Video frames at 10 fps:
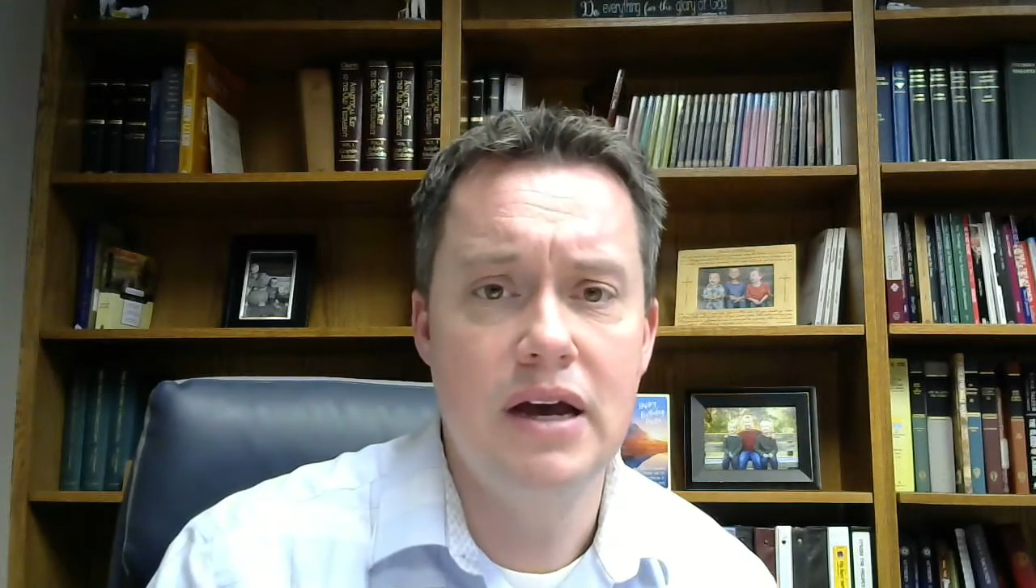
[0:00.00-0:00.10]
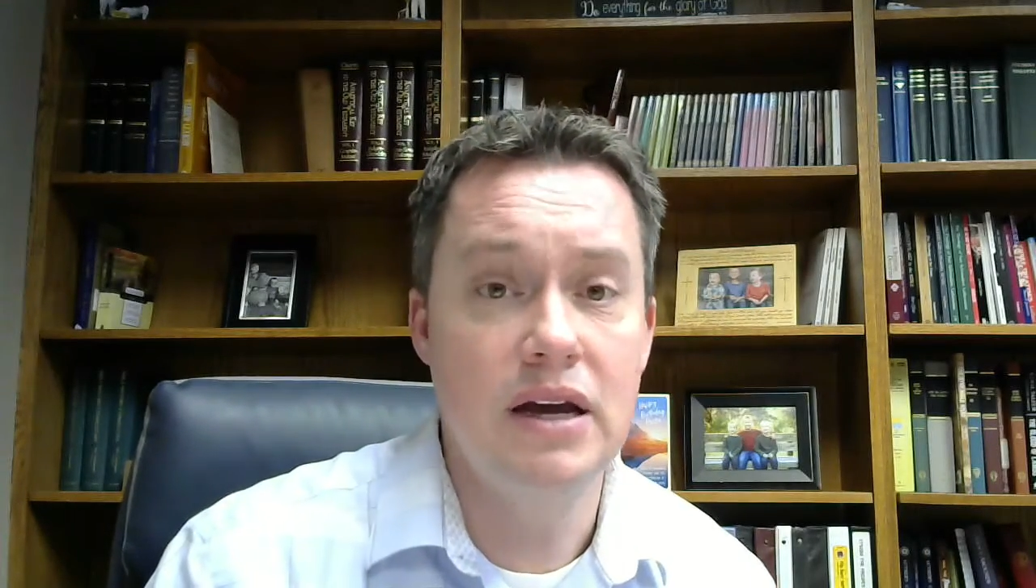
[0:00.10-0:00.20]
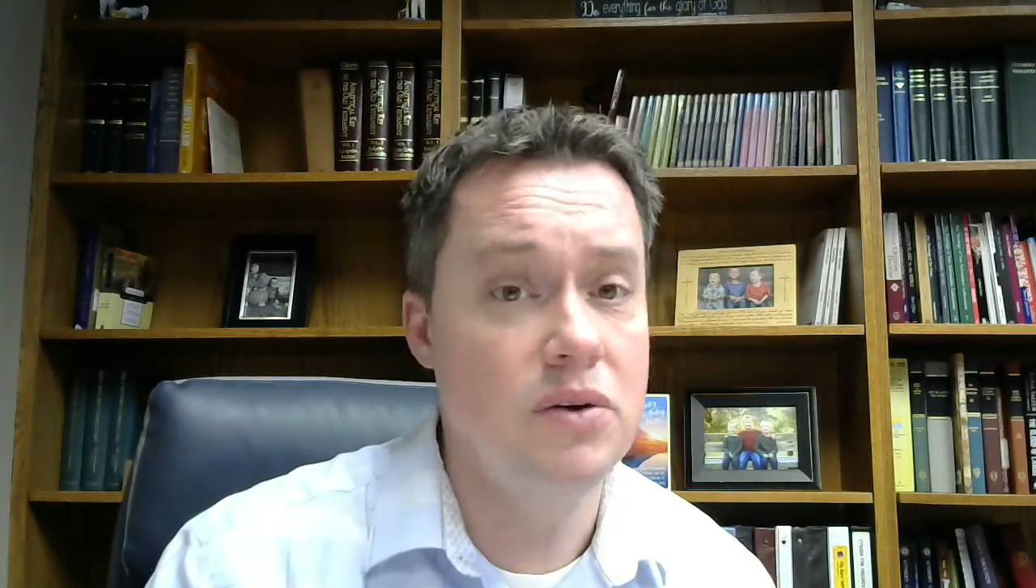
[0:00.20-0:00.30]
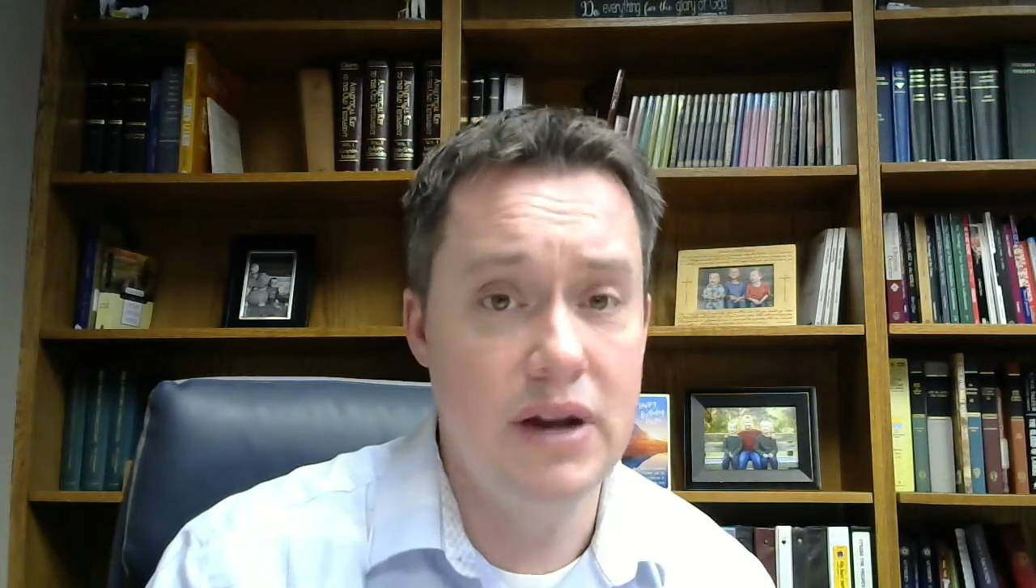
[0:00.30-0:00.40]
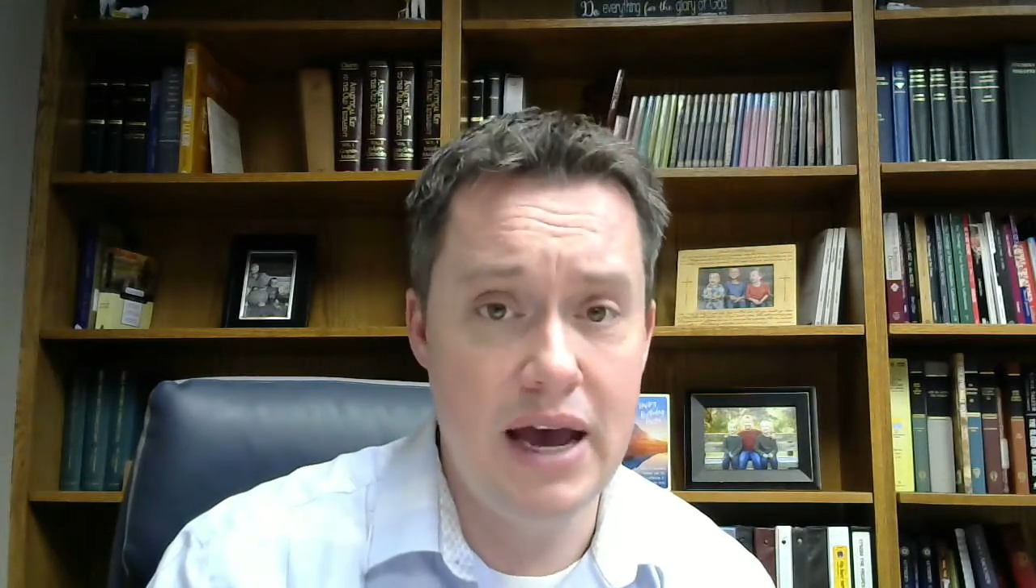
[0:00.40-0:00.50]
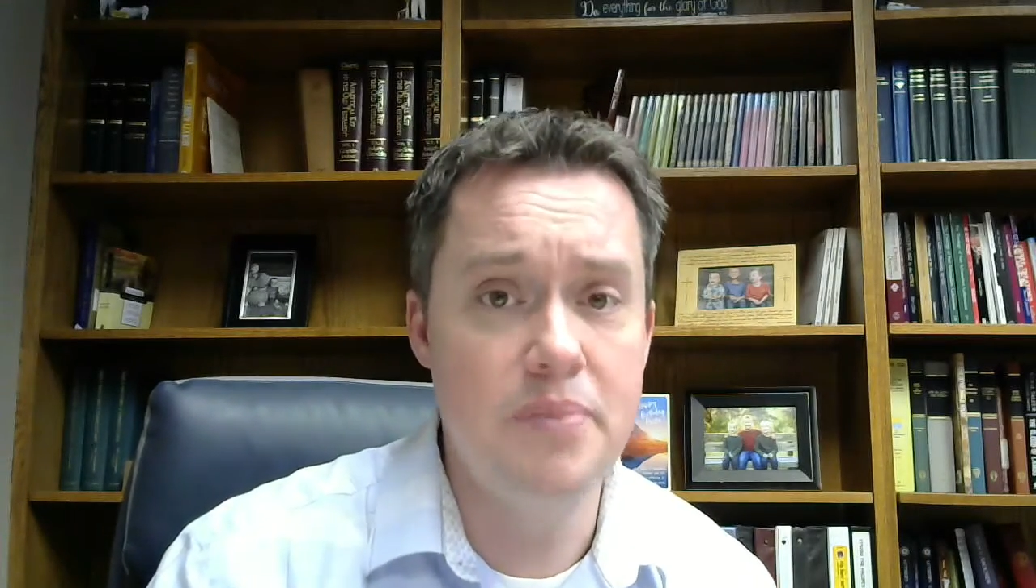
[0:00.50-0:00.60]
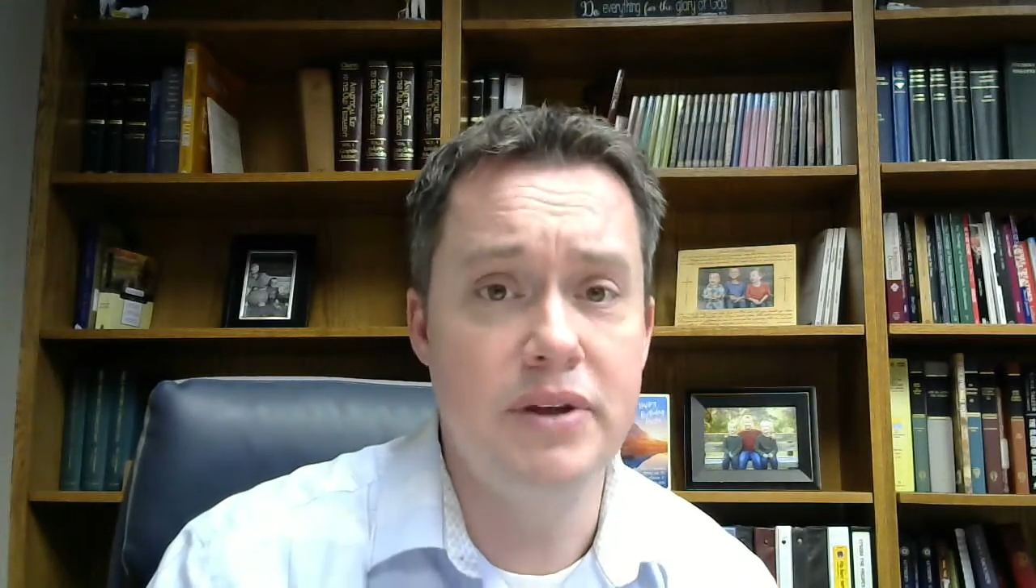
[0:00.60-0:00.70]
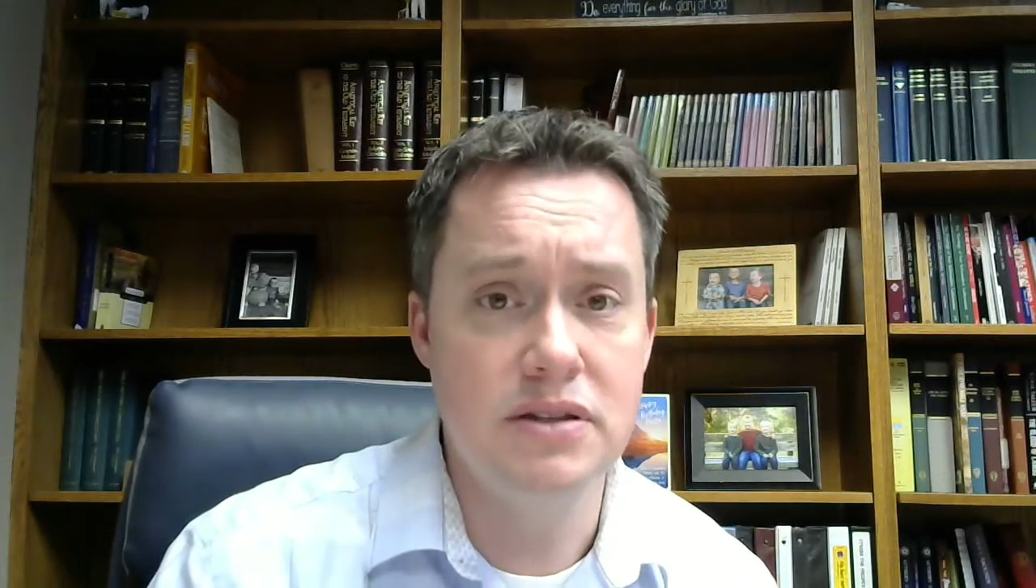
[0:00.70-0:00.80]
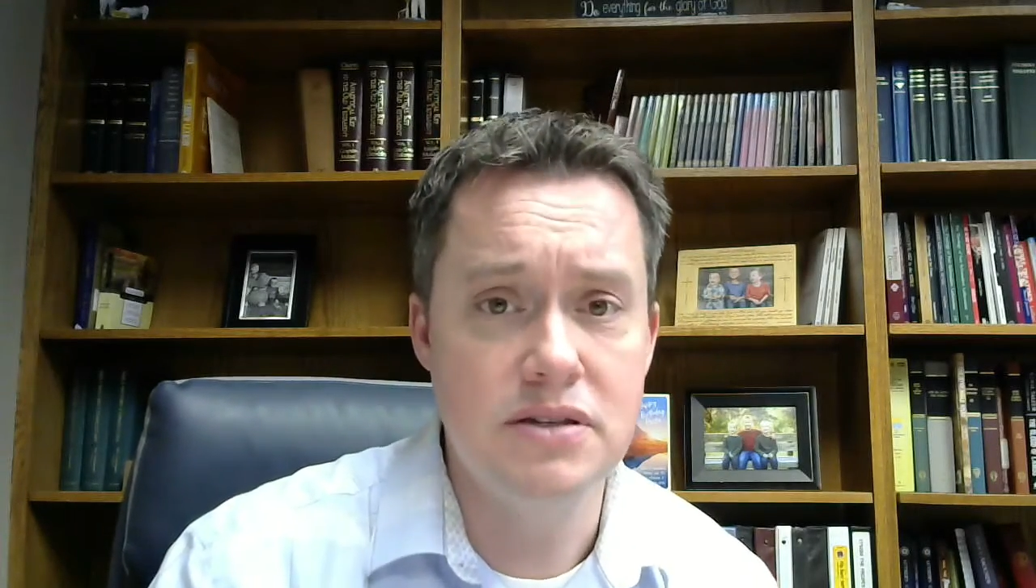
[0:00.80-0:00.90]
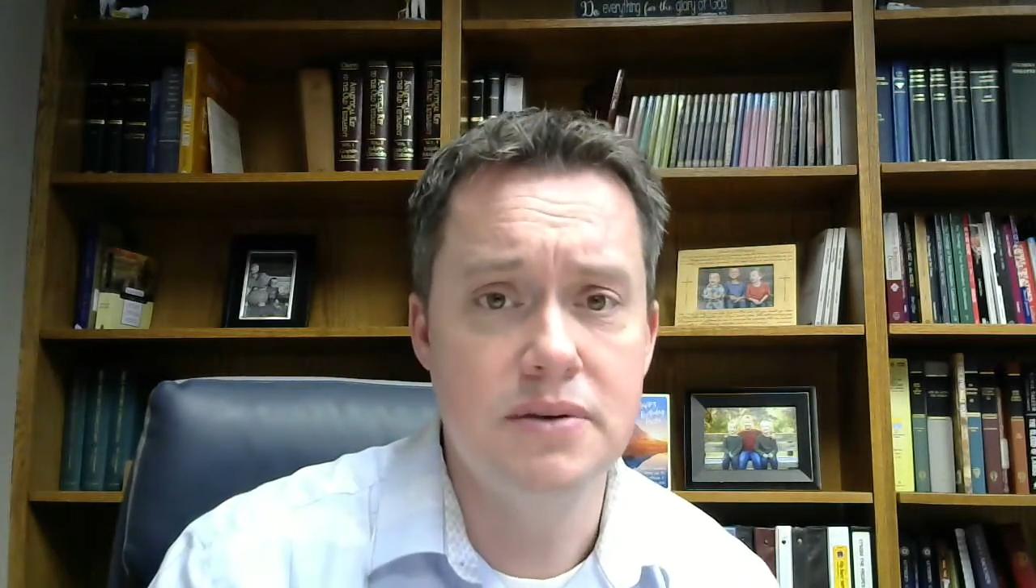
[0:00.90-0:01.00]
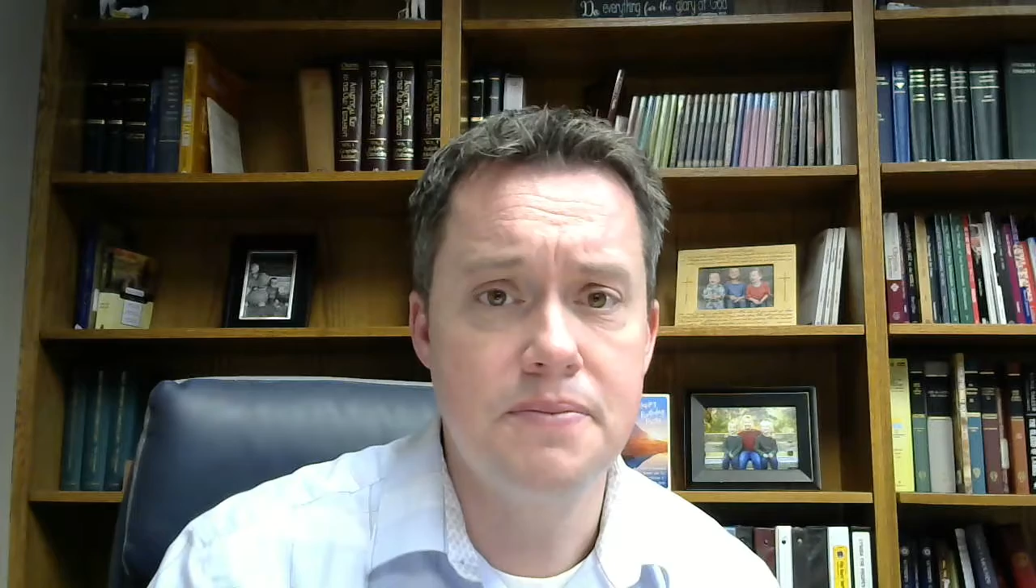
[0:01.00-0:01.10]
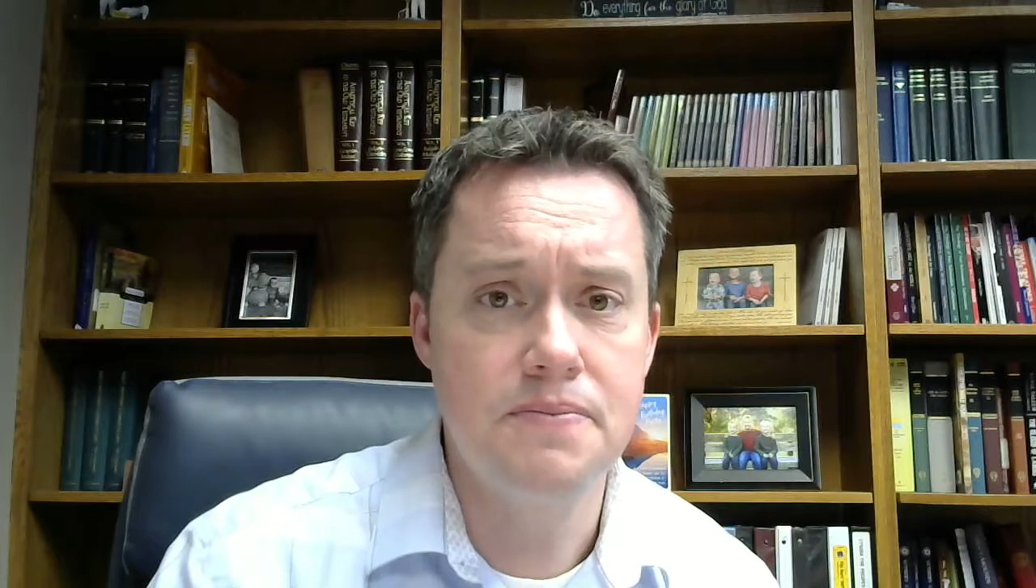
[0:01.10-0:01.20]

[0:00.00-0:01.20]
I know it happens.